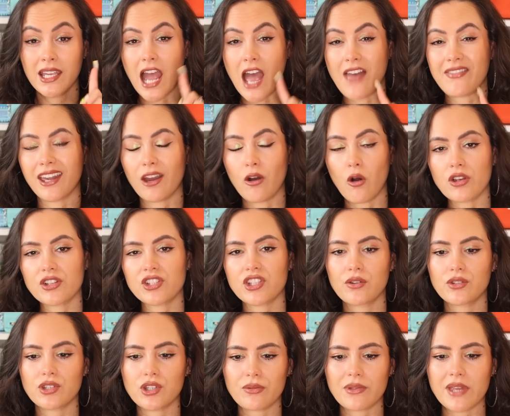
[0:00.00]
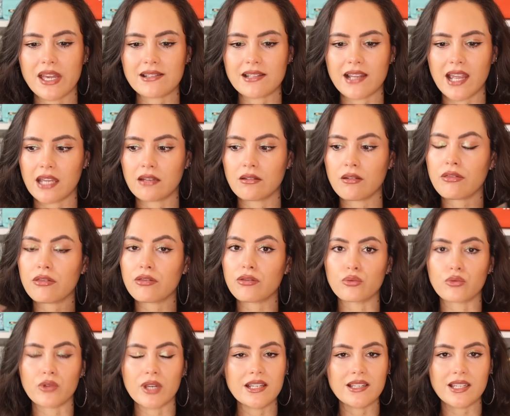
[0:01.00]
And they also do this in
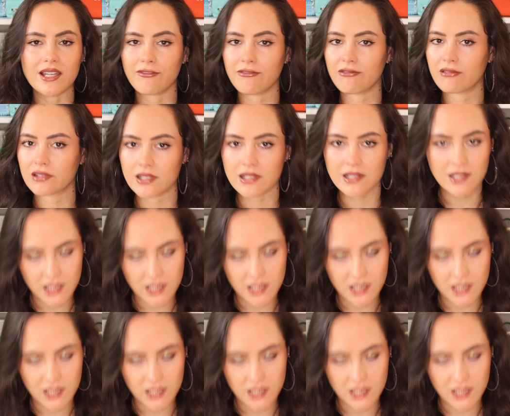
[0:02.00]
three different